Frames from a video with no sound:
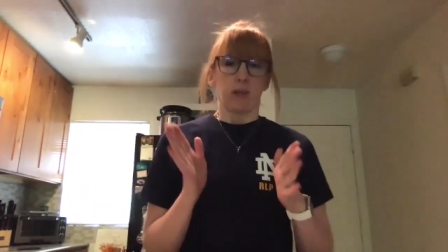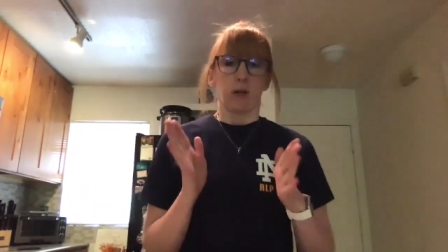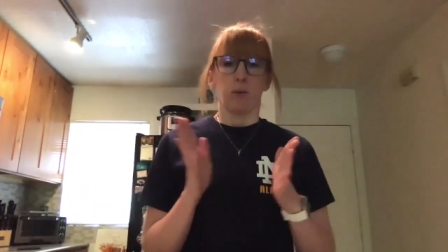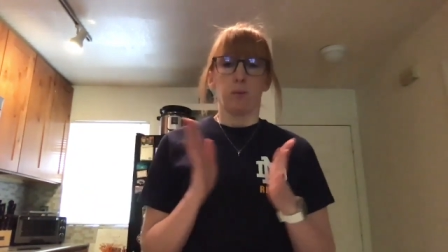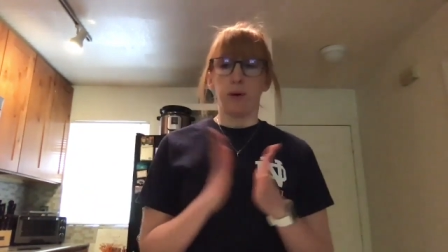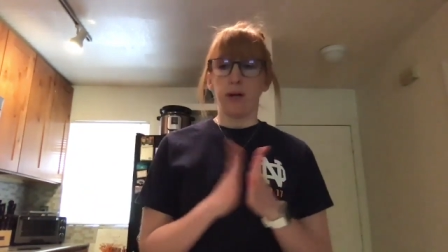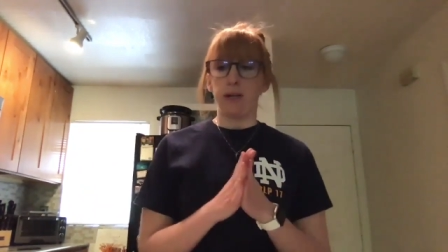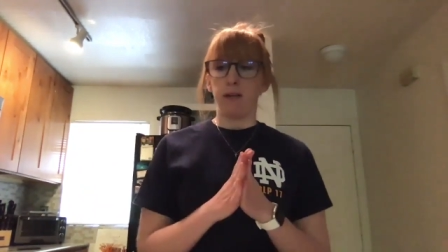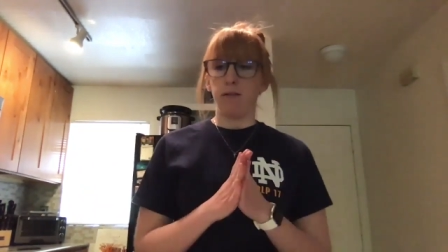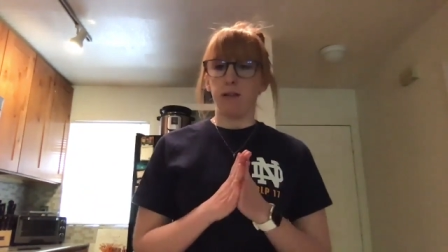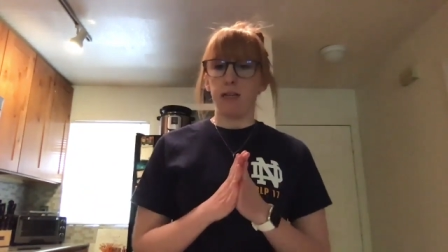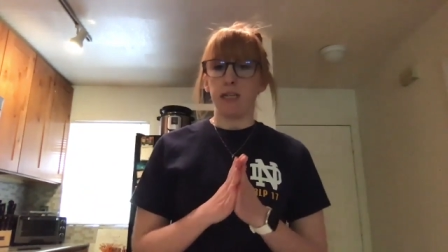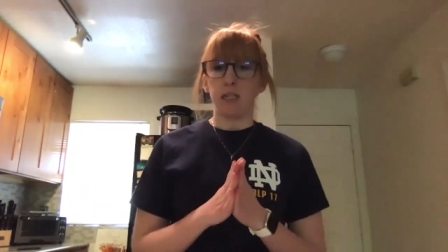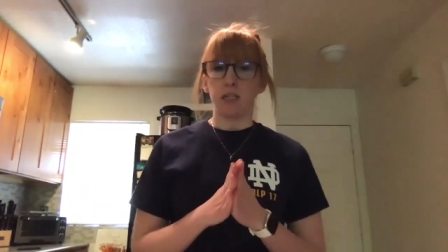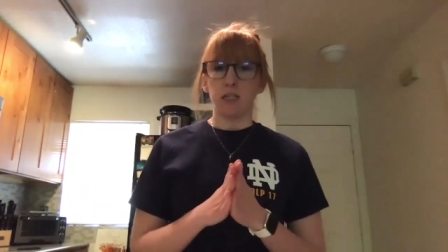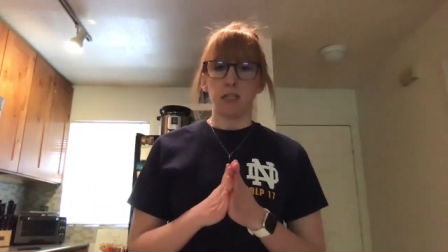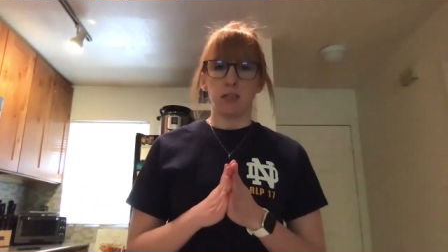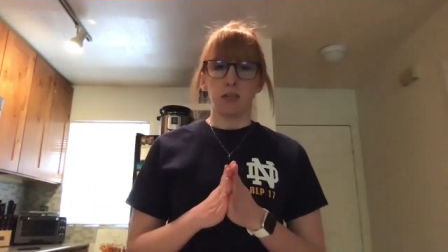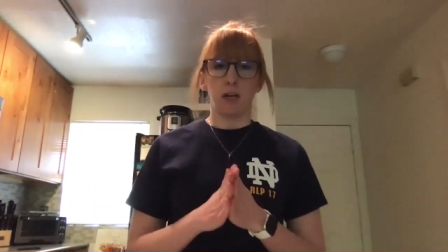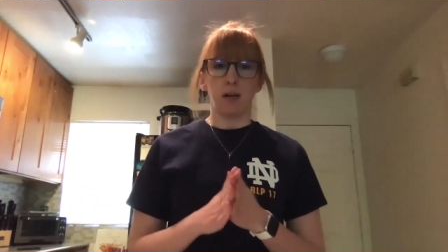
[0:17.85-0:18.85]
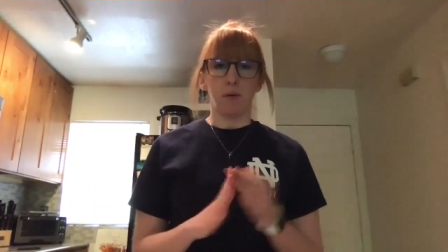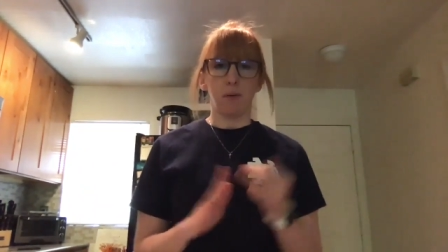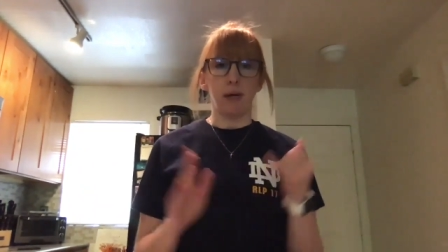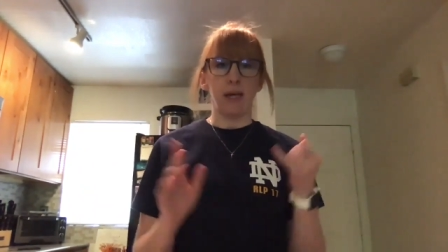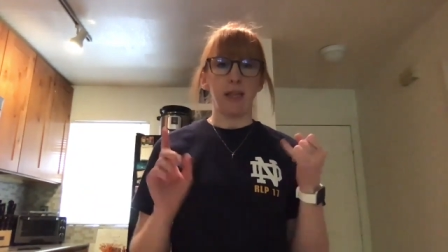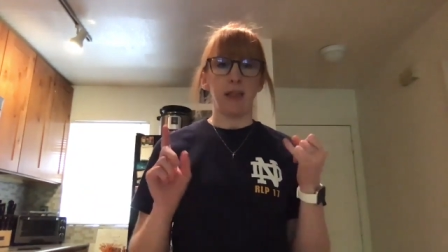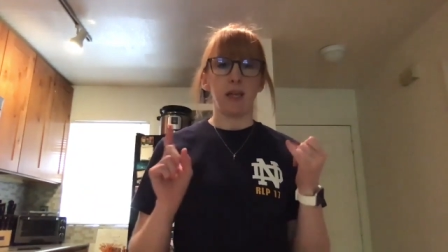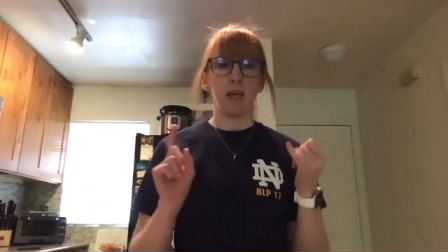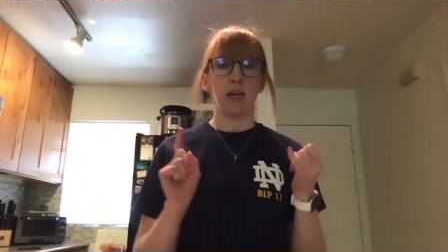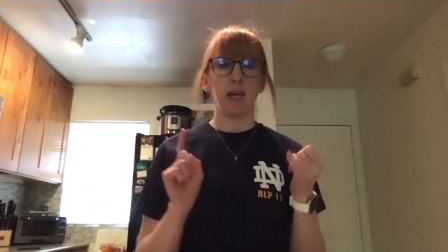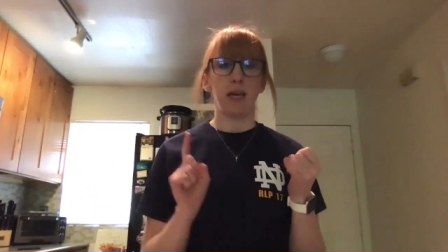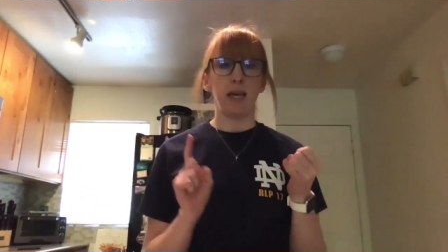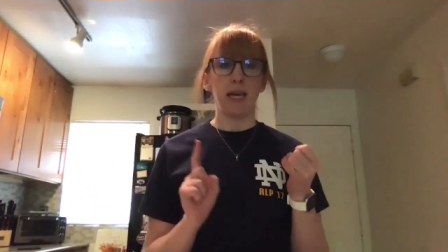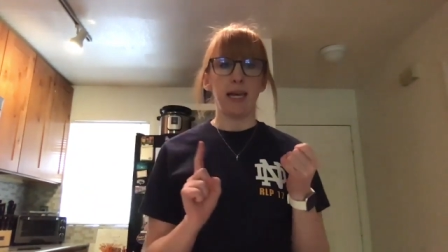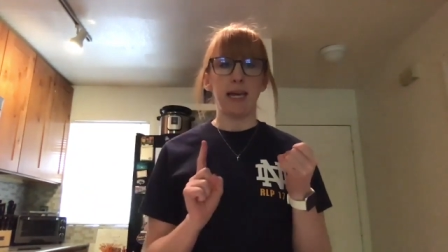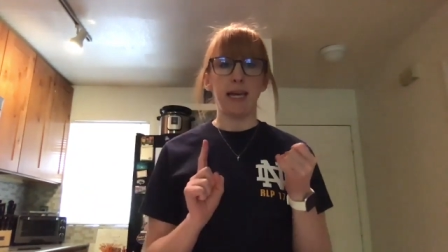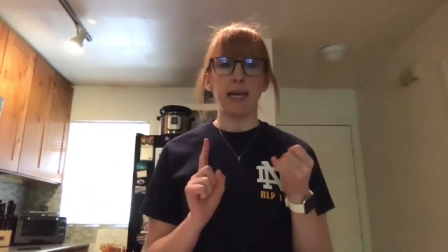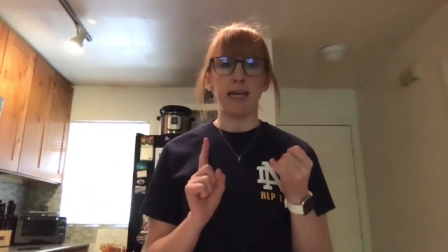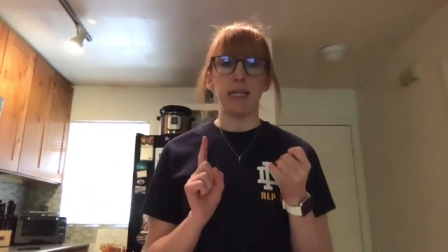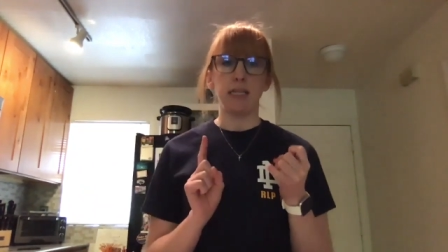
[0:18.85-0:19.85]
what you need to start with
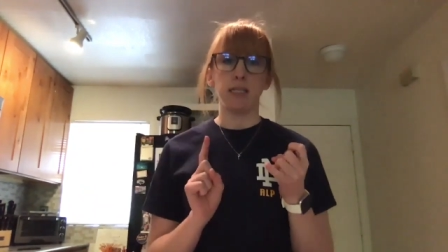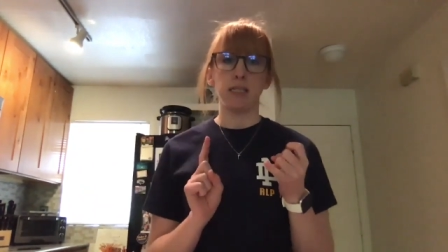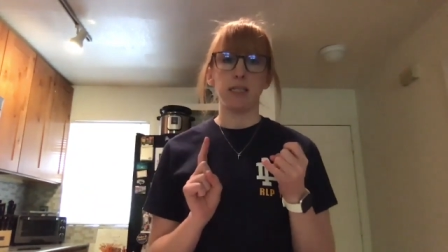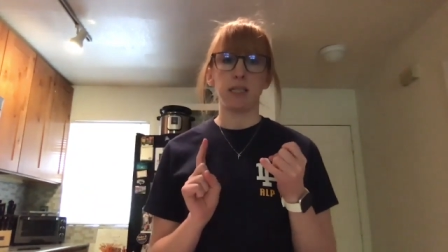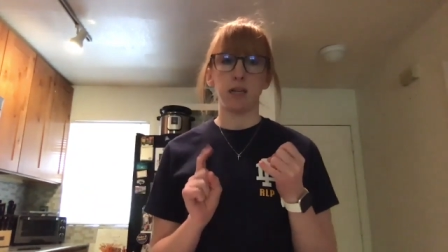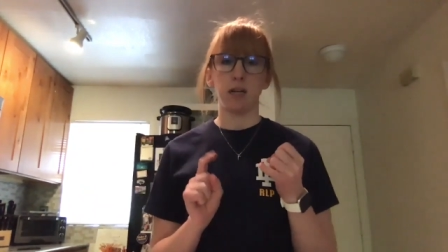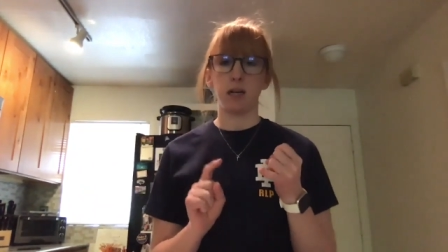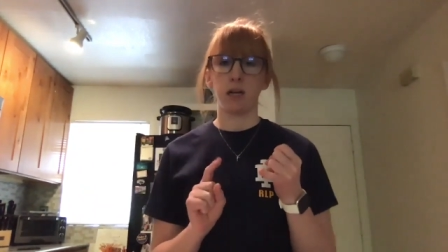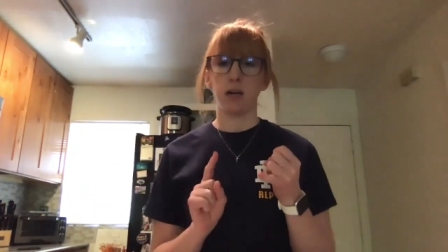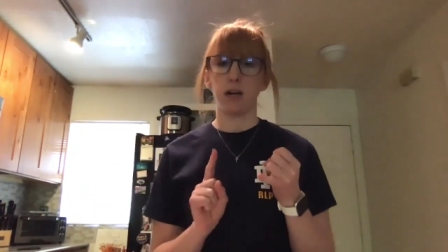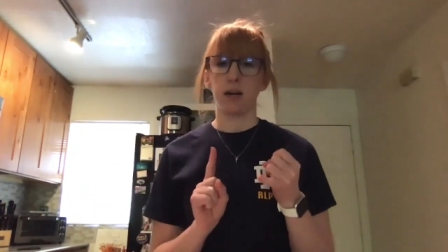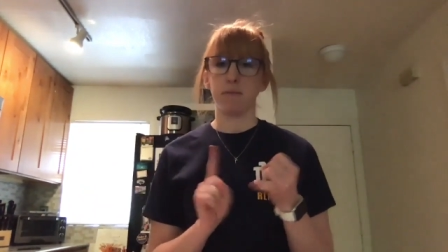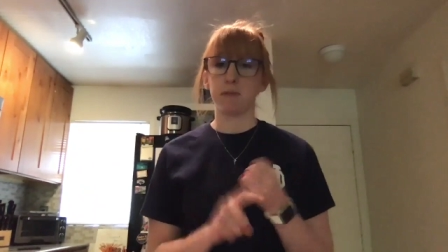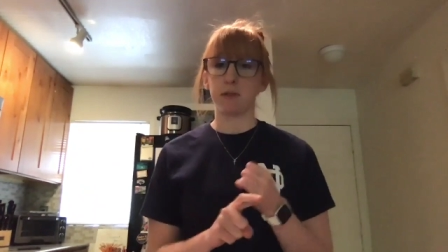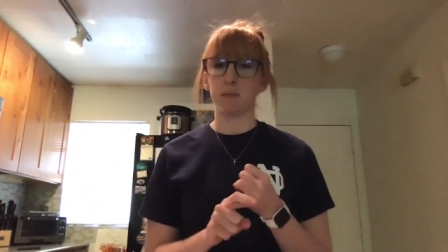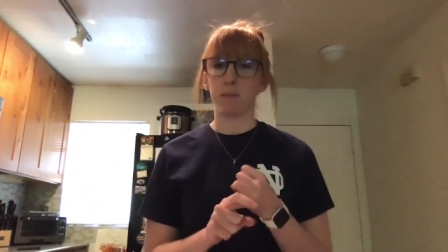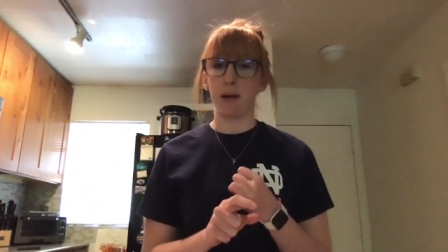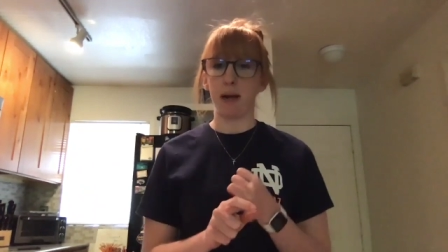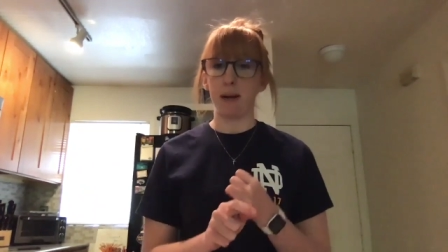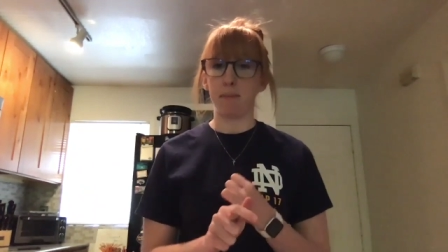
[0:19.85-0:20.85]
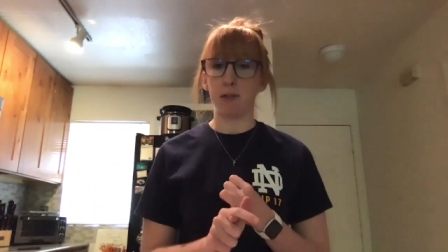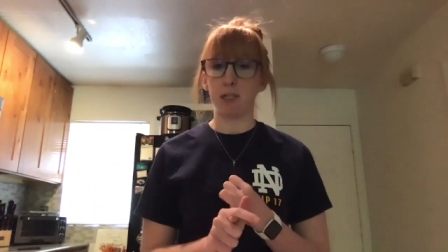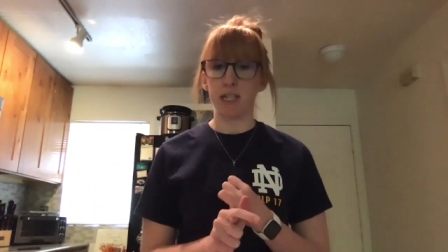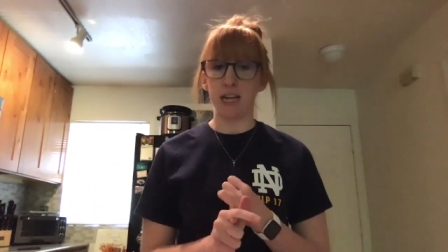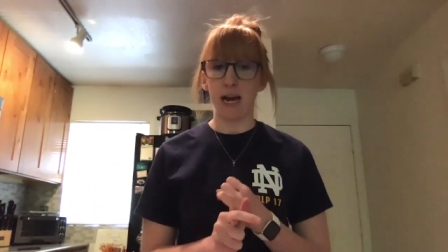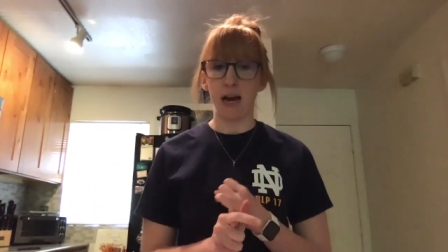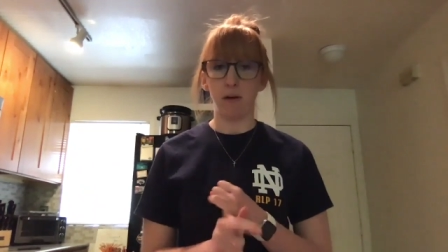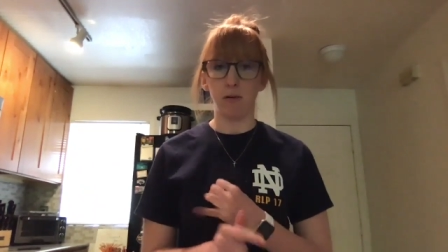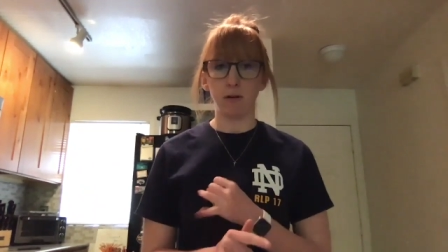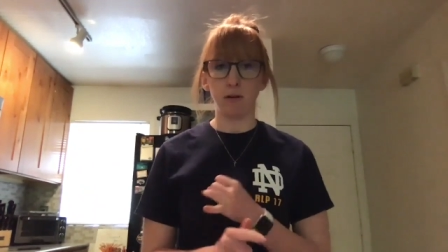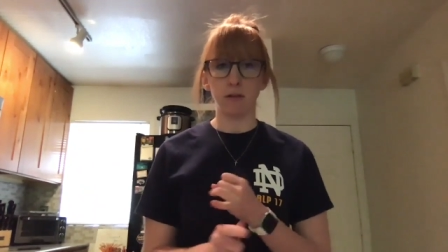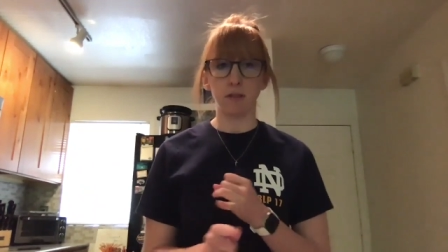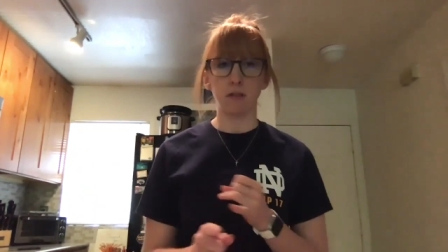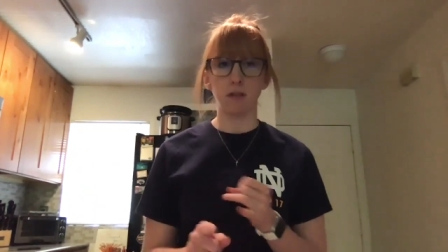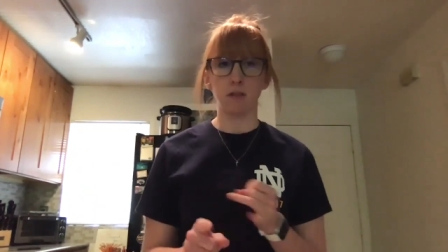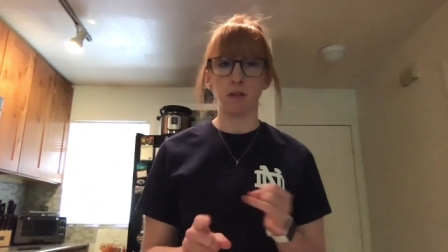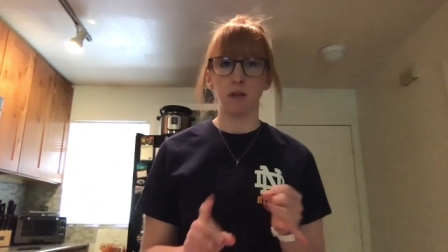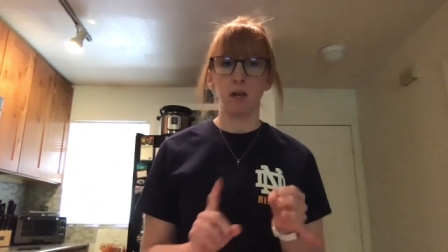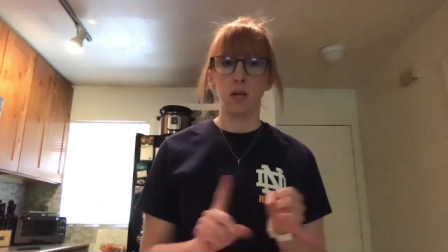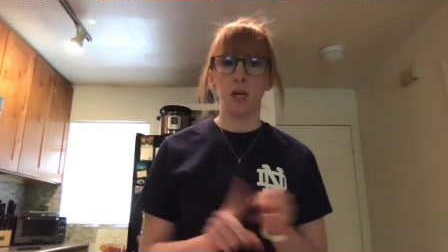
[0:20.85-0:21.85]
is some paper
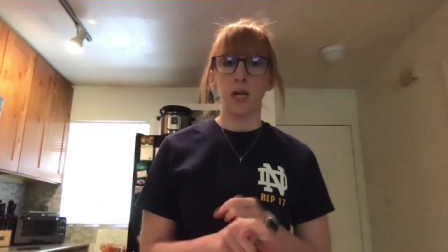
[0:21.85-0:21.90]
towels,